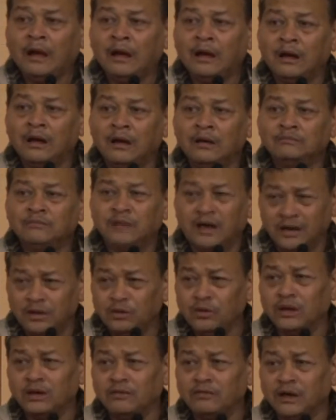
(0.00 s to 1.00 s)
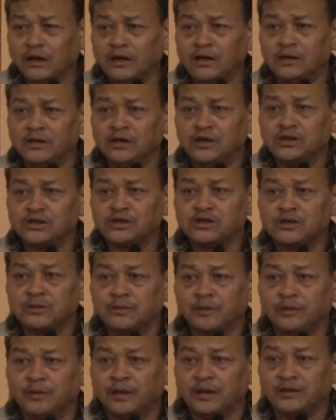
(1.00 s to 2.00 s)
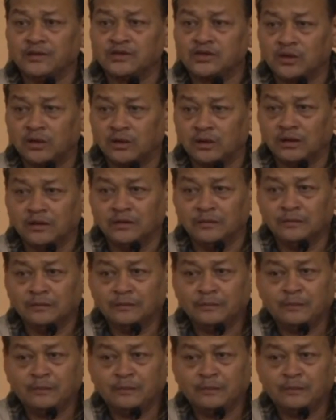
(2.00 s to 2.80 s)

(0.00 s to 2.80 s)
I doing a 1-year teacher's diploma in Scotland.